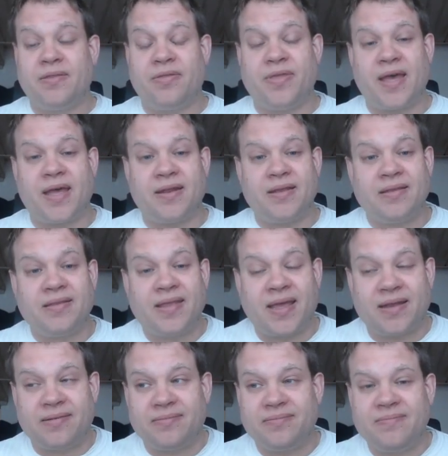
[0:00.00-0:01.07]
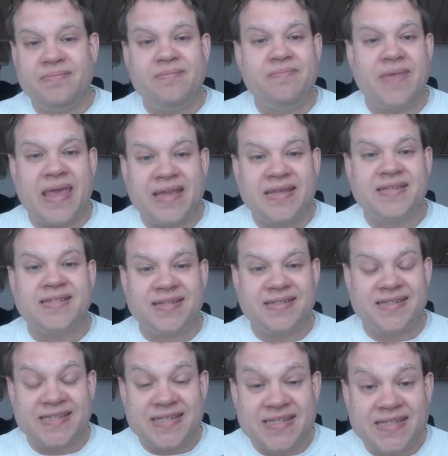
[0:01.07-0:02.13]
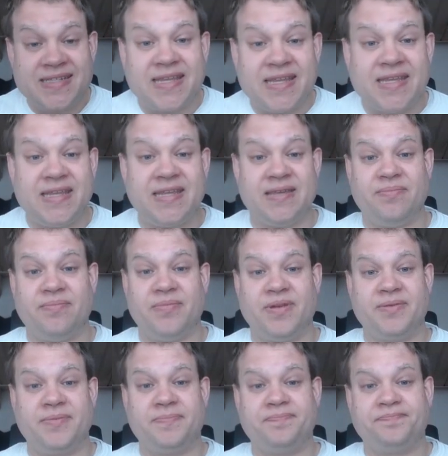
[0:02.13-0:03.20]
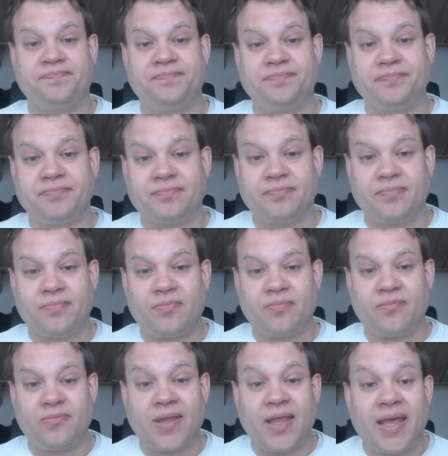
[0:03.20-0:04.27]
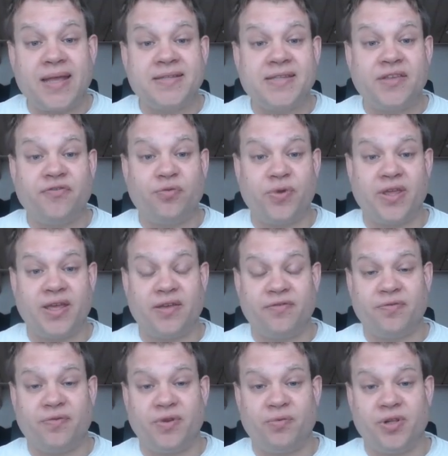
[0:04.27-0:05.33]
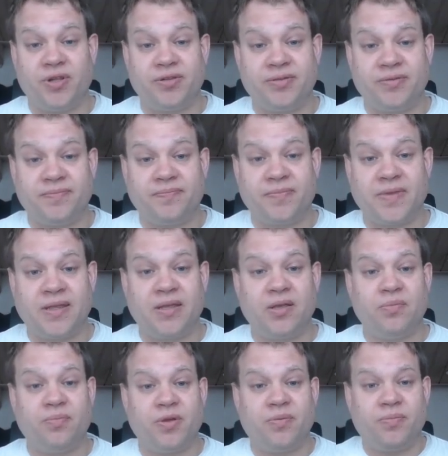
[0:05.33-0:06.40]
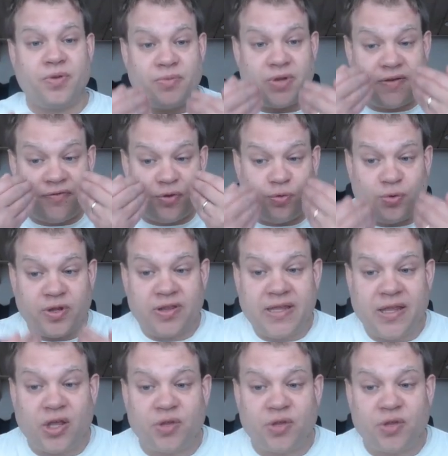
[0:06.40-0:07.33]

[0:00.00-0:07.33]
that makes it seem as if we have. But if you really